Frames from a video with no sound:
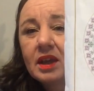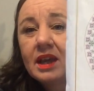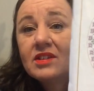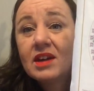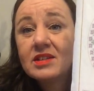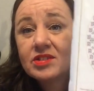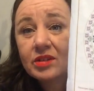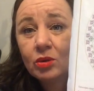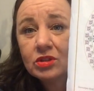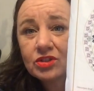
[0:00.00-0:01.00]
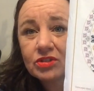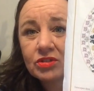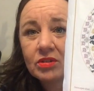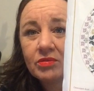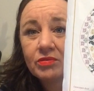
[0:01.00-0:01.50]
hand-dyed silks
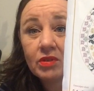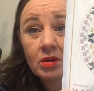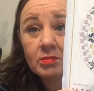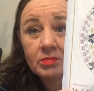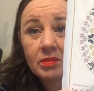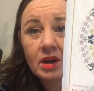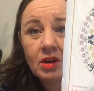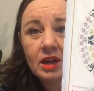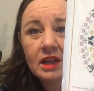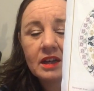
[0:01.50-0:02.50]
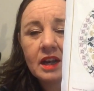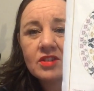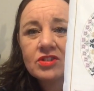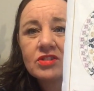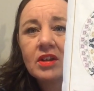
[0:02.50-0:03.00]
from our
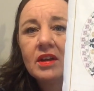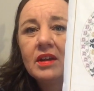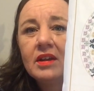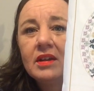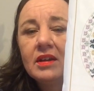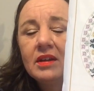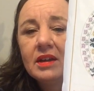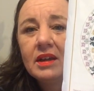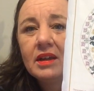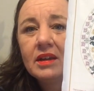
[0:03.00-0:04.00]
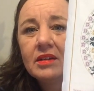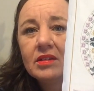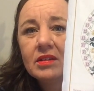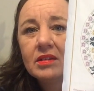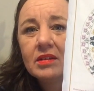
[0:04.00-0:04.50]
LNS, and
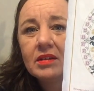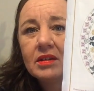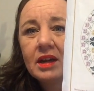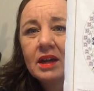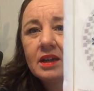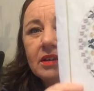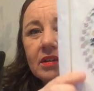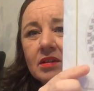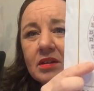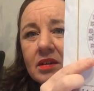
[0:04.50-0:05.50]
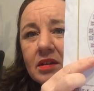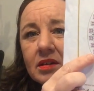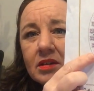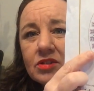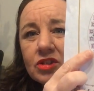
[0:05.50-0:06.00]
I
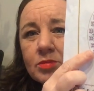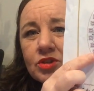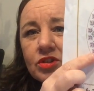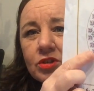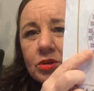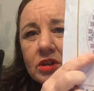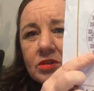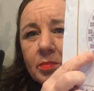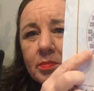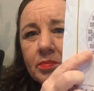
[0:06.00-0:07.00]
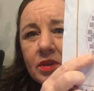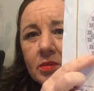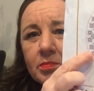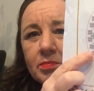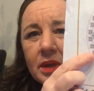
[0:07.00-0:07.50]
substituted
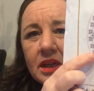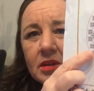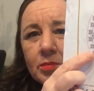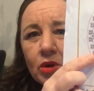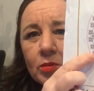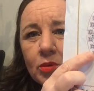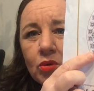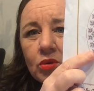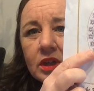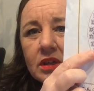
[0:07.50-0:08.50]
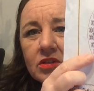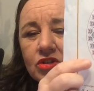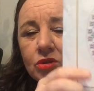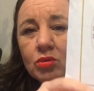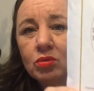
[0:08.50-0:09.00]
the pink purple
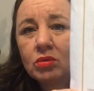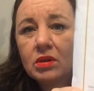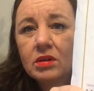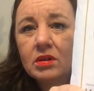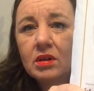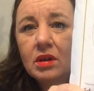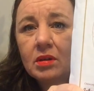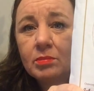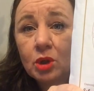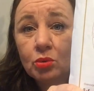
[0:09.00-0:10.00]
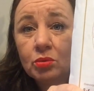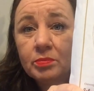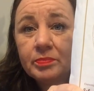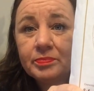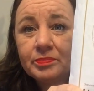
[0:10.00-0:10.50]
into blue
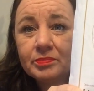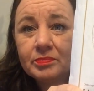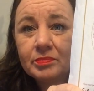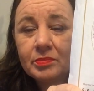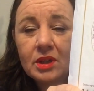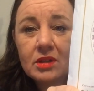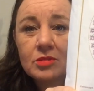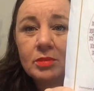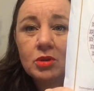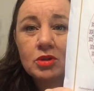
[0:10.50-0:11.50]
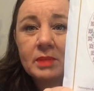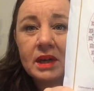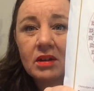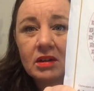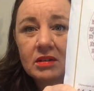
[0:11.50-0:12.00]
because blue is my
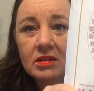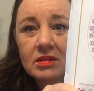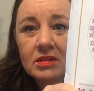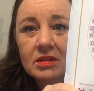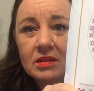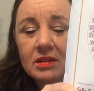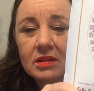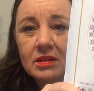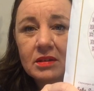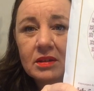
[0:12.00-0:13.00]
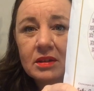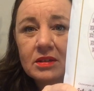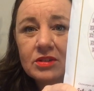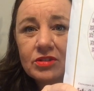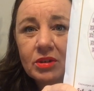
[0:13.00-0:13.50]
color.
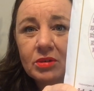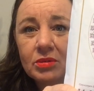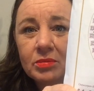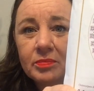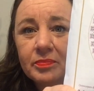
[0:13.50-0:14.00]
So,